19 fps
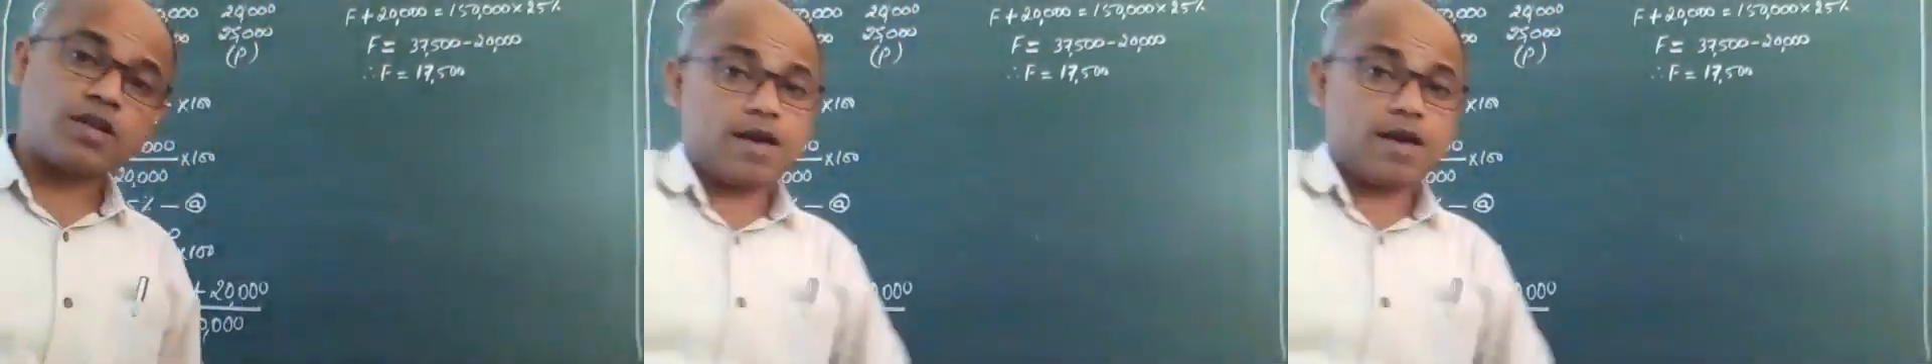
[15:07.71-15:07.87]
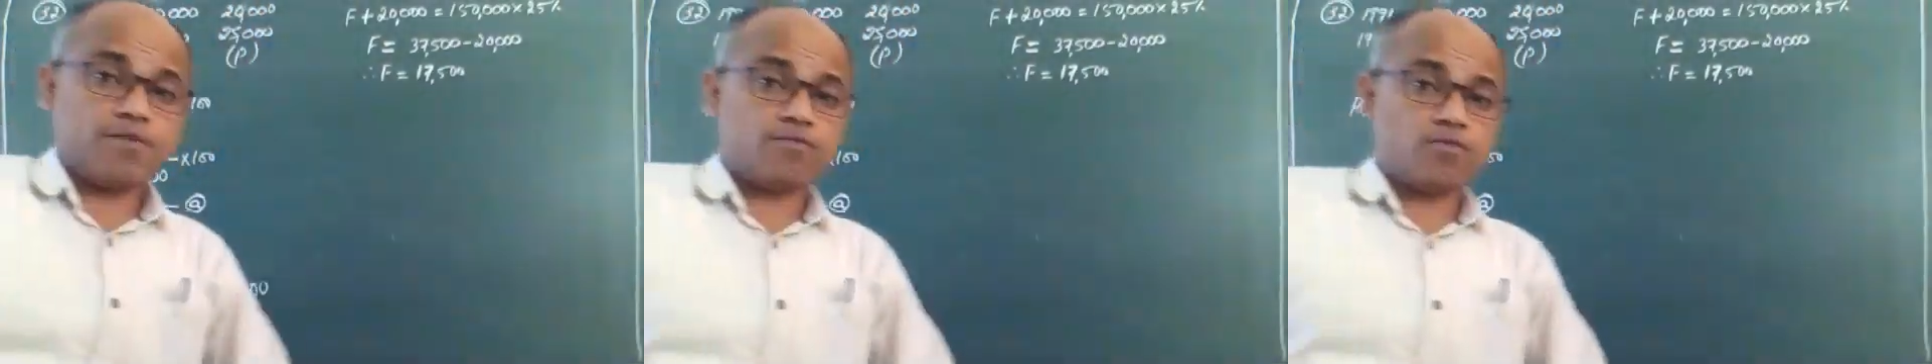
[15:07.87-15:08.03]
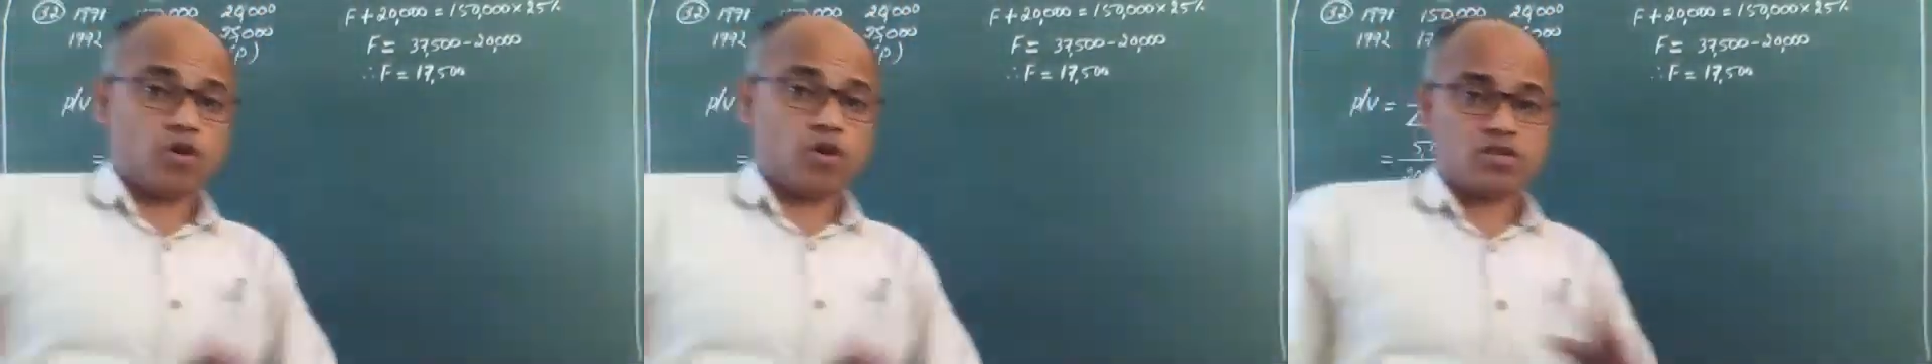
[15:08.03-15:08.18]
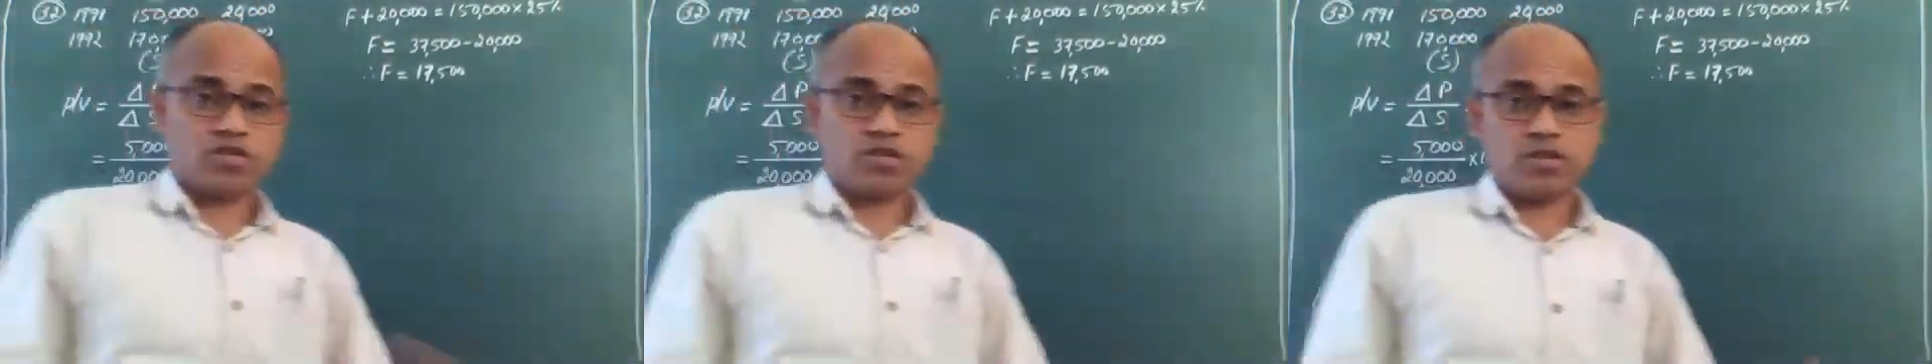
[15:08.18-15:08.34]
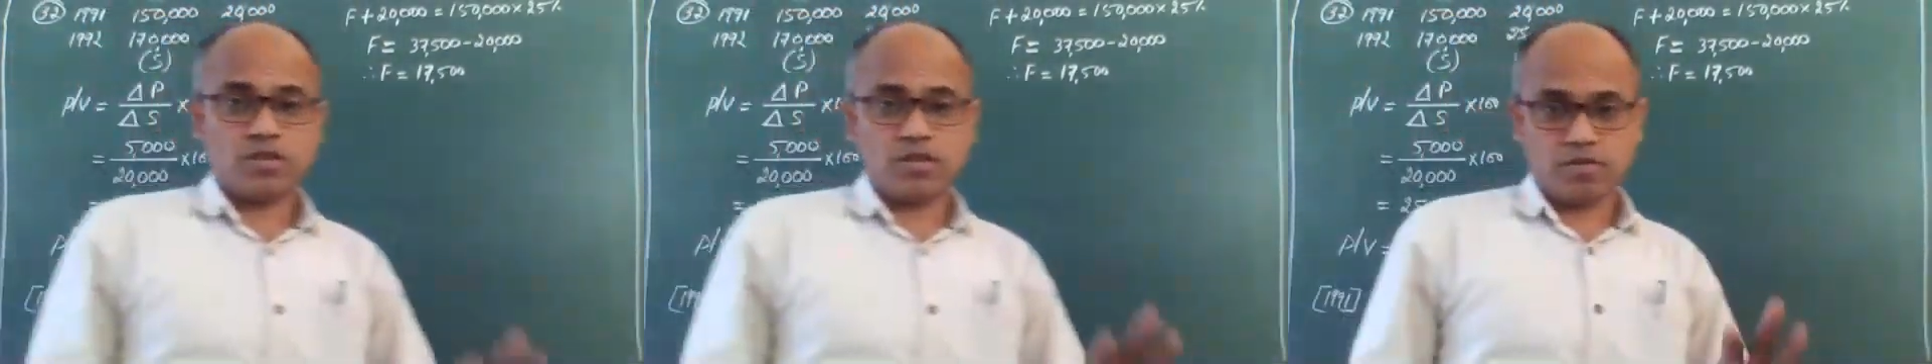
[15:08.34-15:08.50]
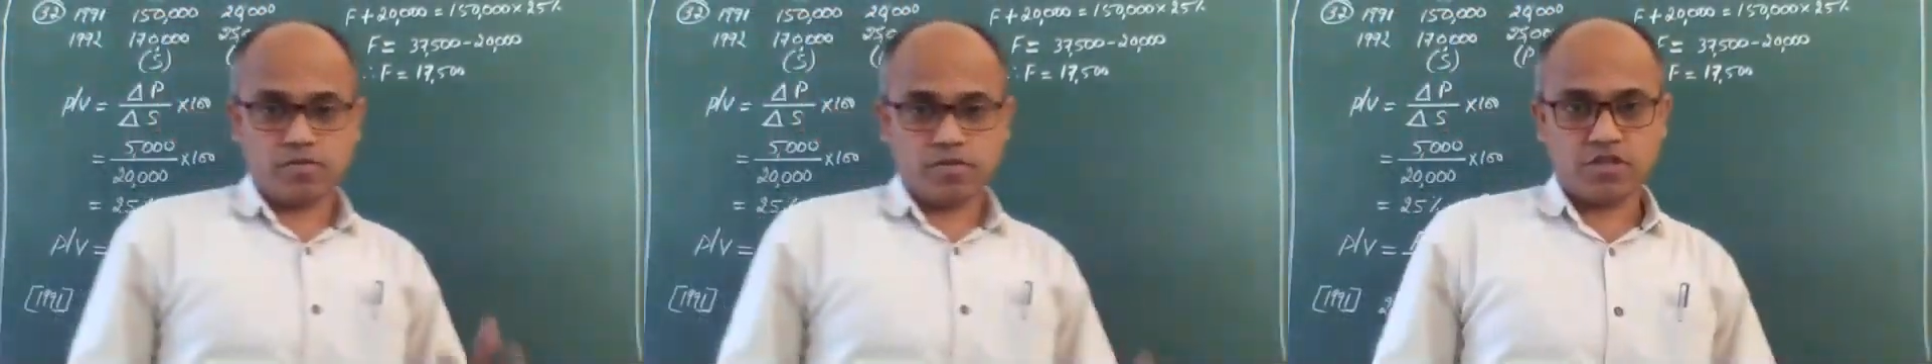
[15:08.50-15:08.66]
I have not
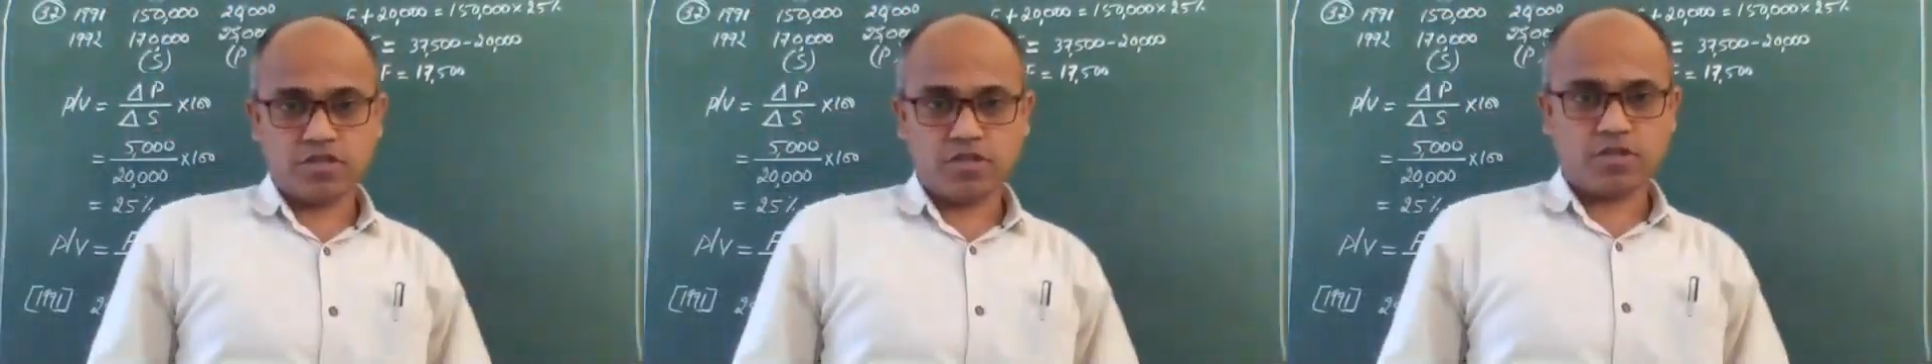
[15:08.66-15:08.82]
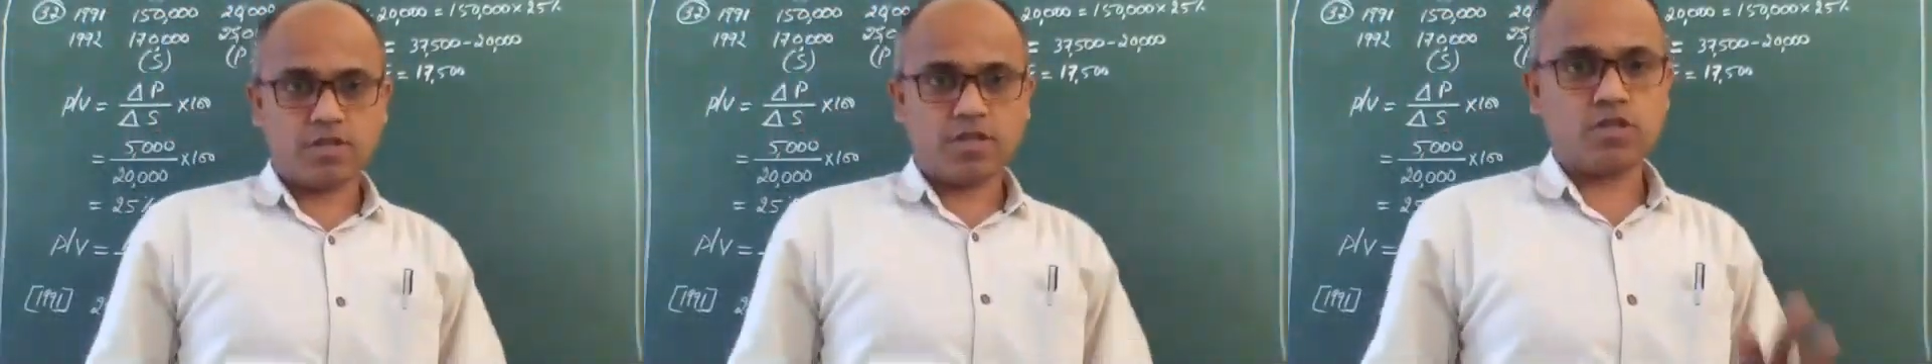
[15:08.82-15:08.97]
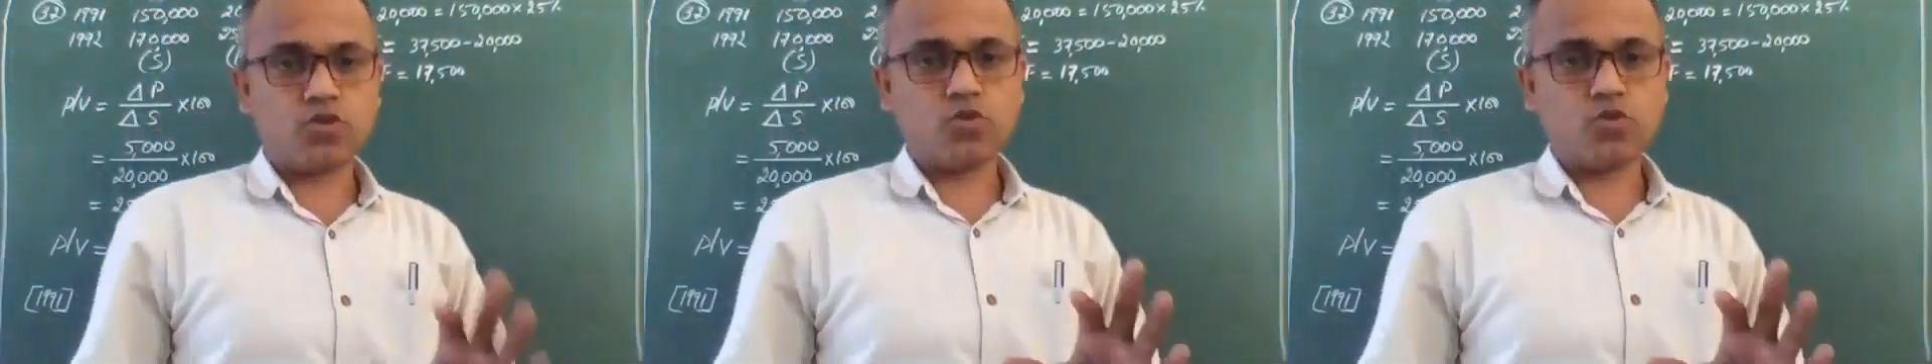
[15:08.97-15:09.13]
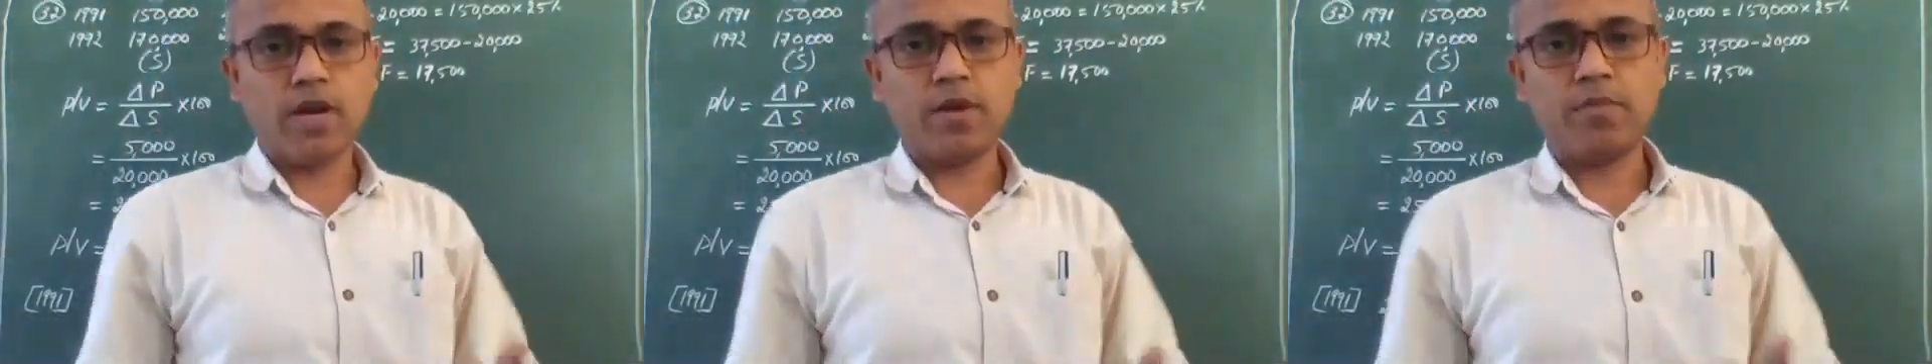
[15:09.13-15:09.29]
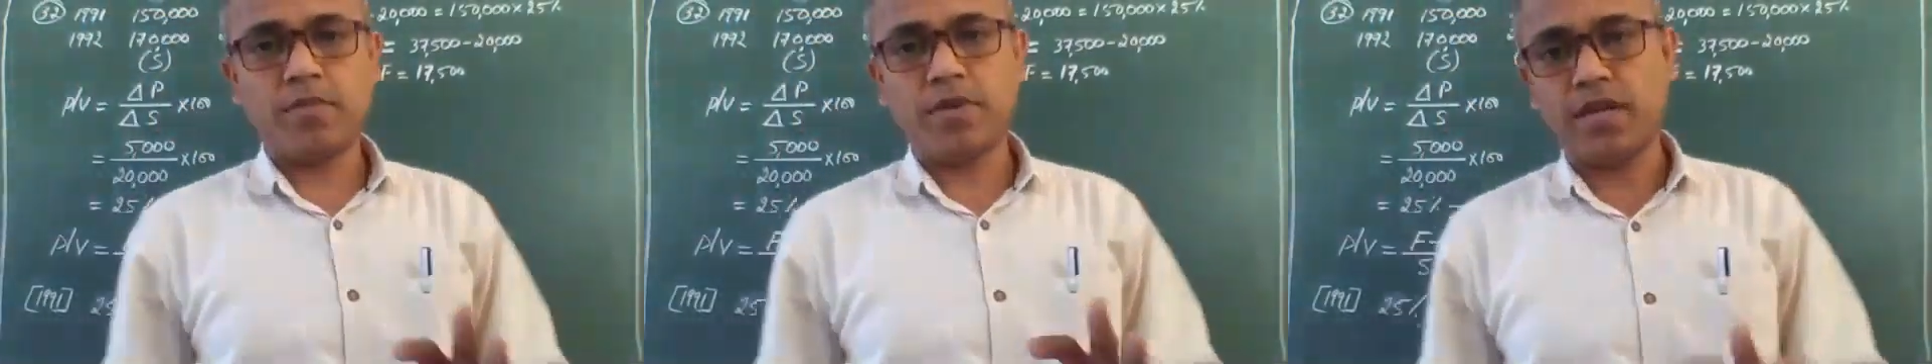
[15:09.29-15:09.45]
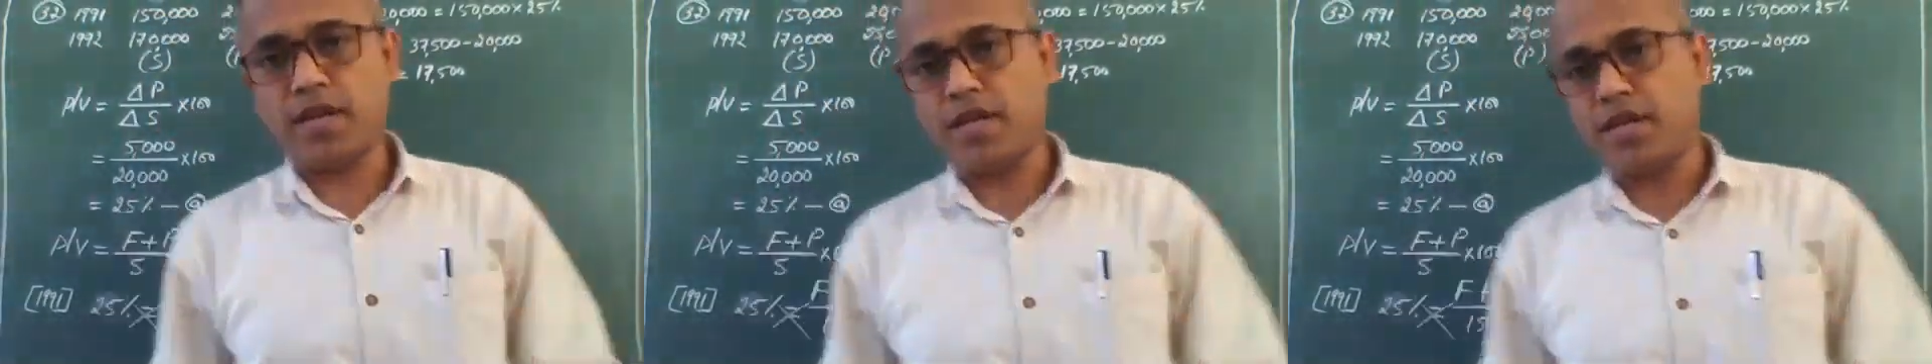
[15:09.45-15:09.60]
seen the question. That's what
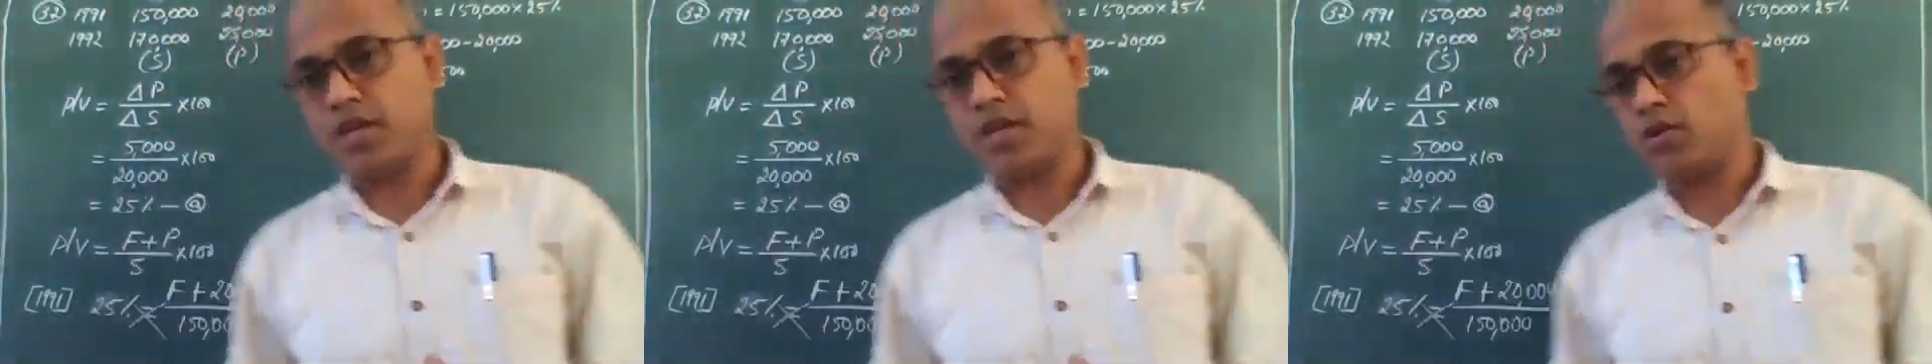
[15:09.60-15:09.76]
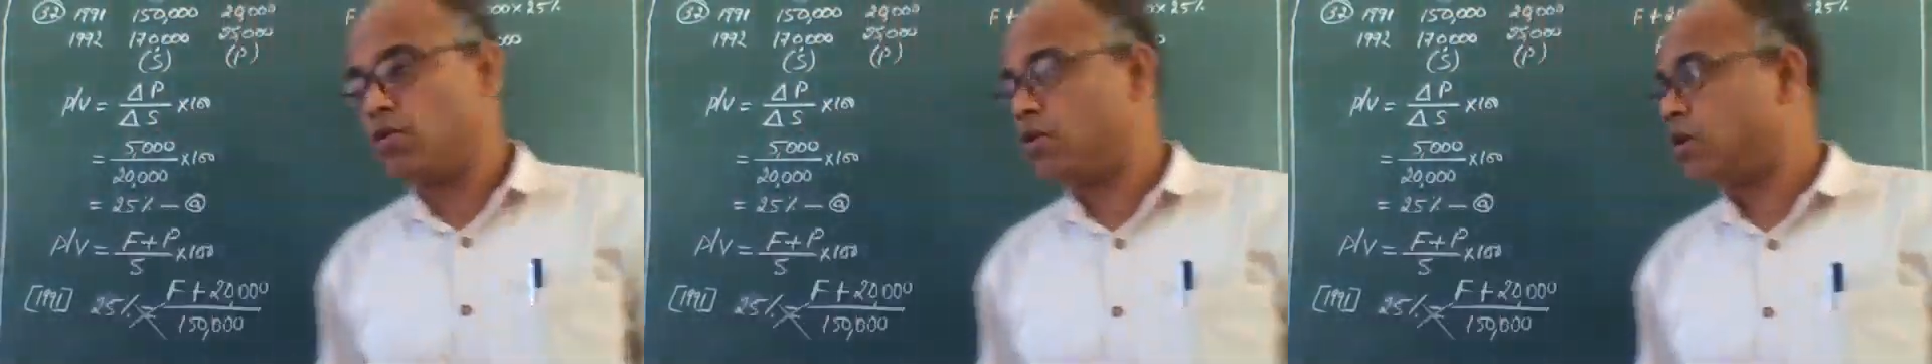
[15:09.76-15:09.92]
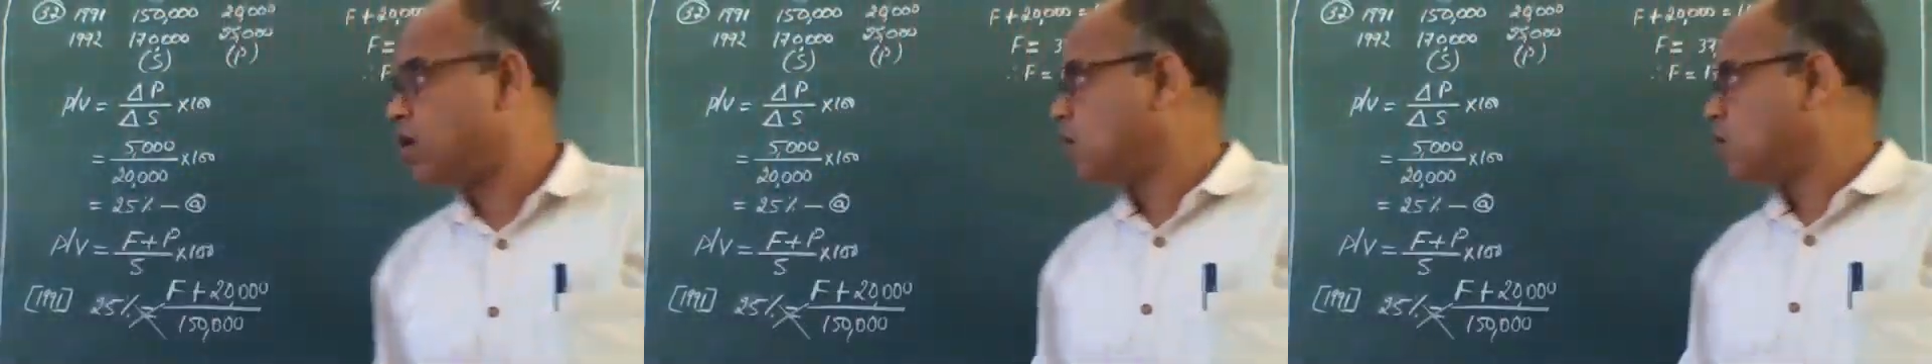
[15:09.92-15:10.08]
I'm telling you.